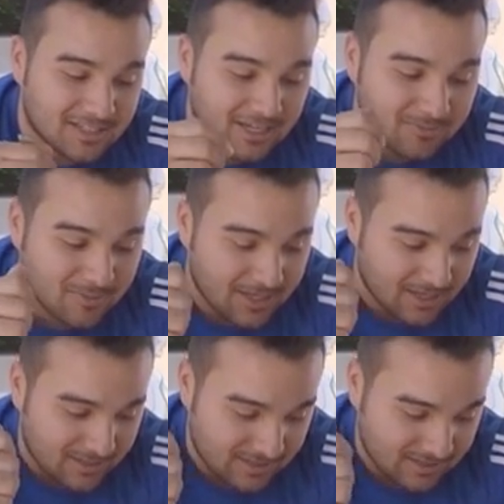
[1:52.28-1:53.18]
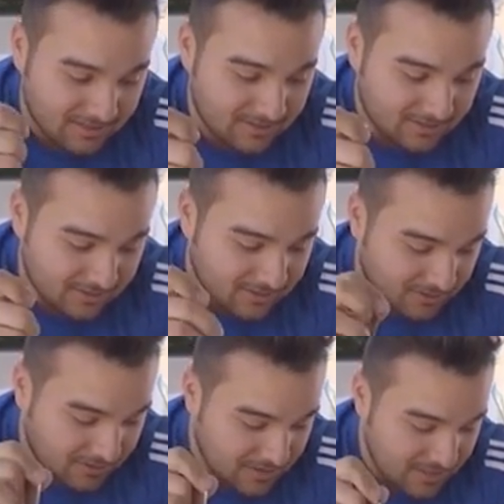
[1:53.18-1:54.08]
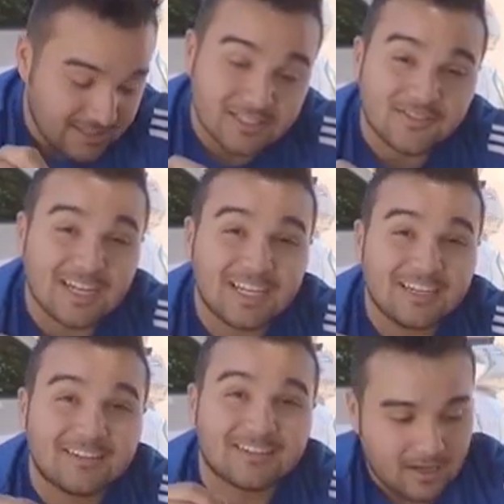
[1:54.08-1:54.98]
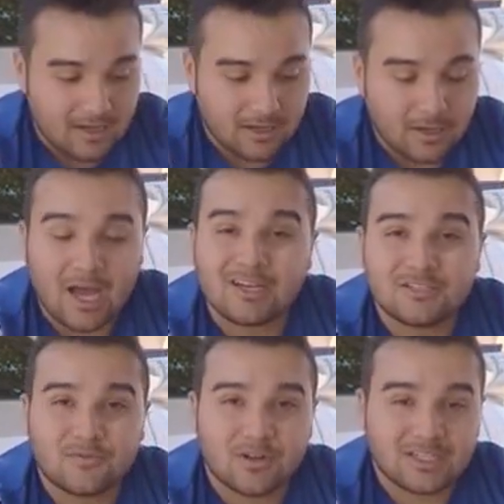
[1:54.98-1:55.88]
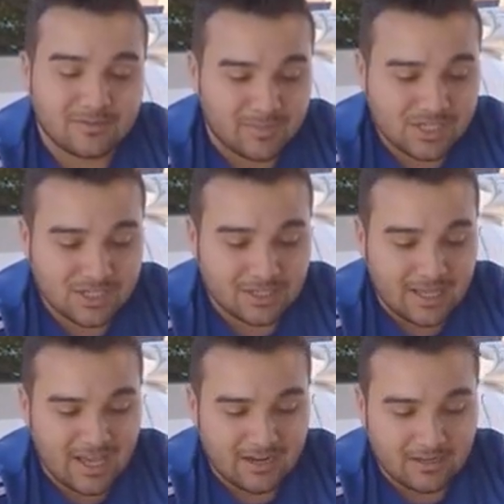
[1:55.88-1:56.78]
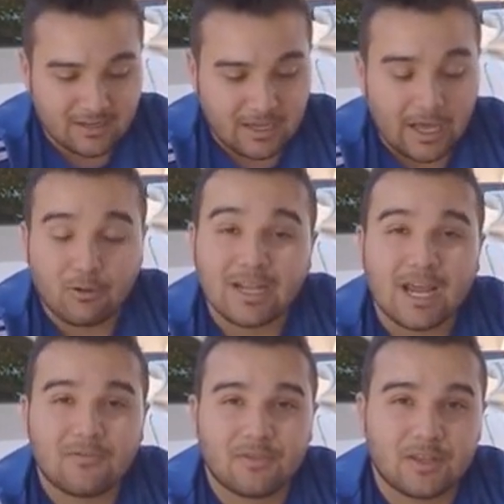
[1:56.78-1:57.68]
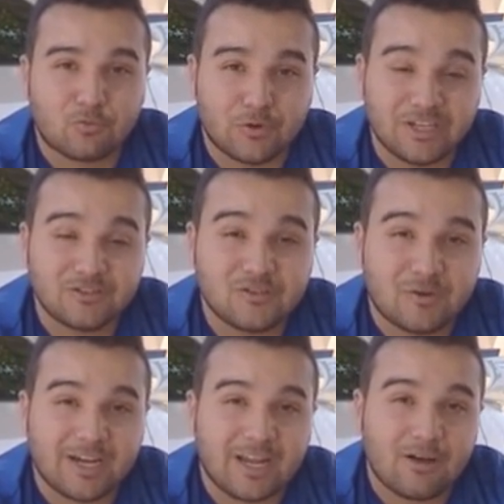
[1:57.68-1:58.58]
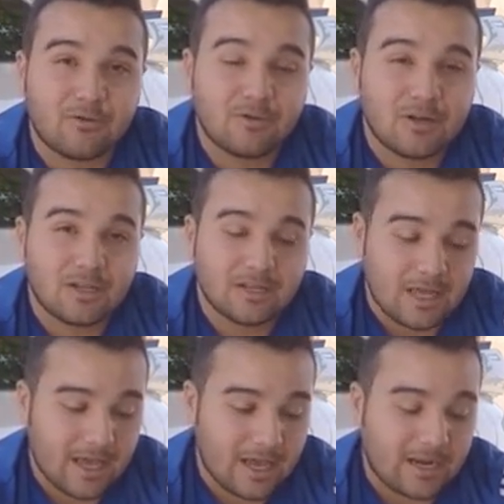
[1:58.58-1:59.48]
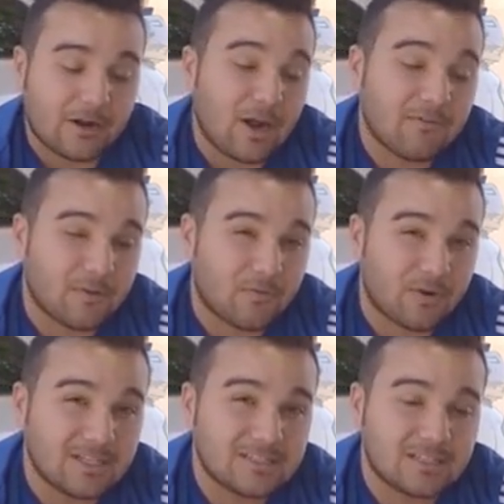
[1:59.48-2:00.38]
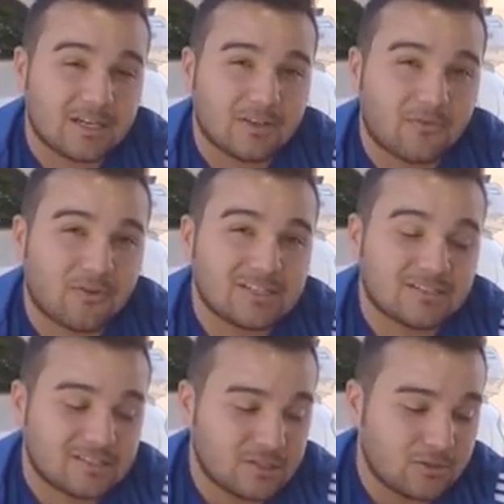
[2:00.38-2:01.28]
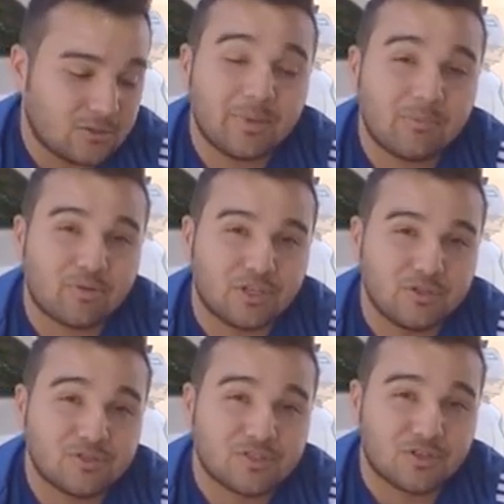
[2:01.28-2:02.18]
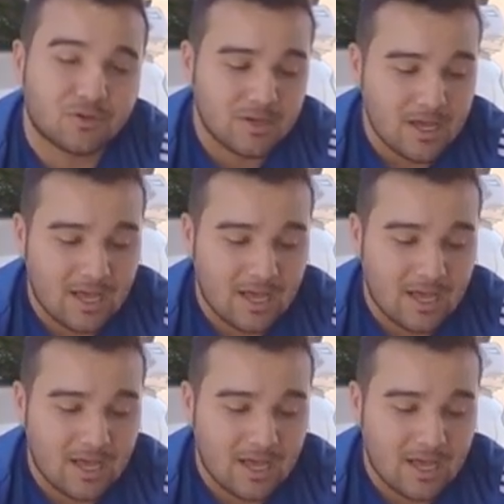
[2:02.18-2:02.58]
time and, you know, finally here. Uh, I also forgot to mention that uh, I only have the rears right now, and I don't have the fronts. Uh, the fronts are still being produced, so